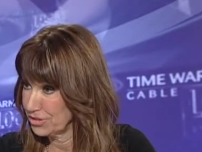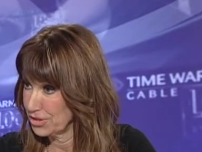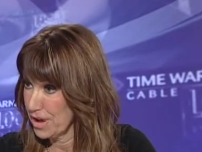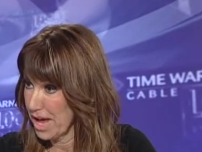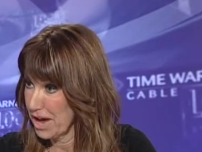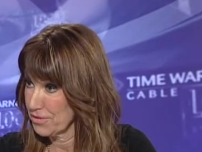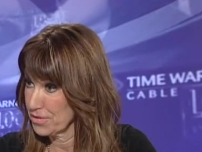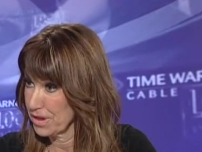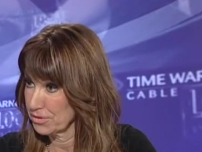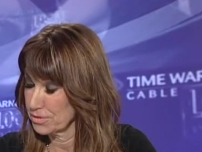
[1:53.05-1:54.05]
that you have
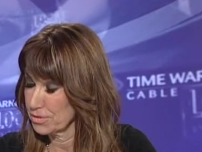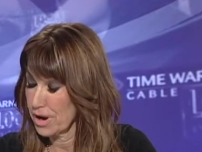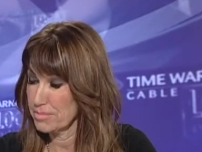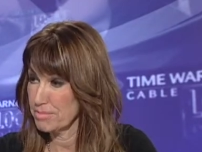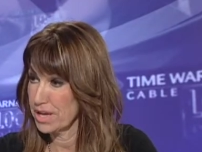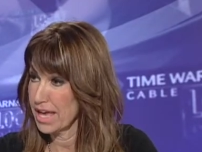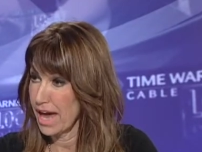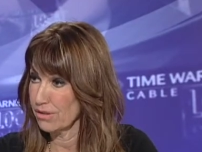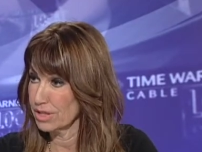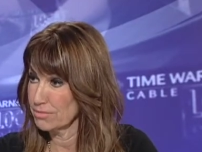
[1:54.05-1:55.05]
for that great big
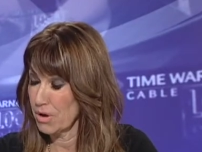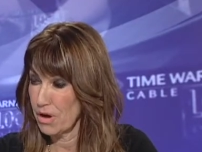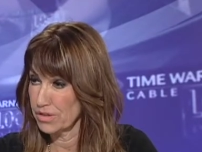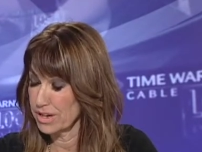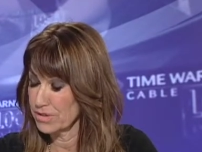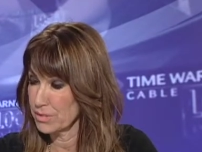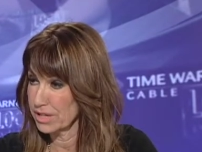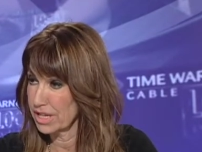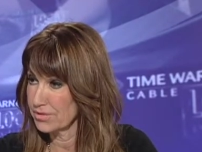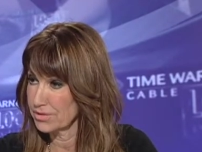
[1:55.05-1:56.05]
outlet mall that
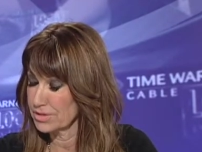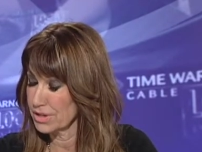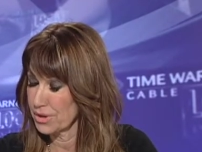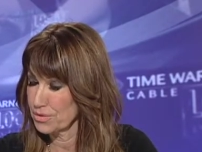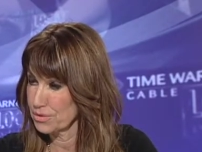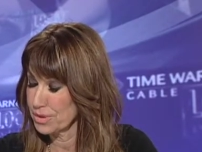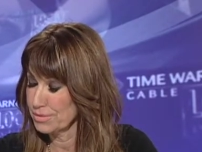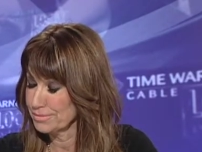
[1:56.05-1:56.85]
everyone loves to go through.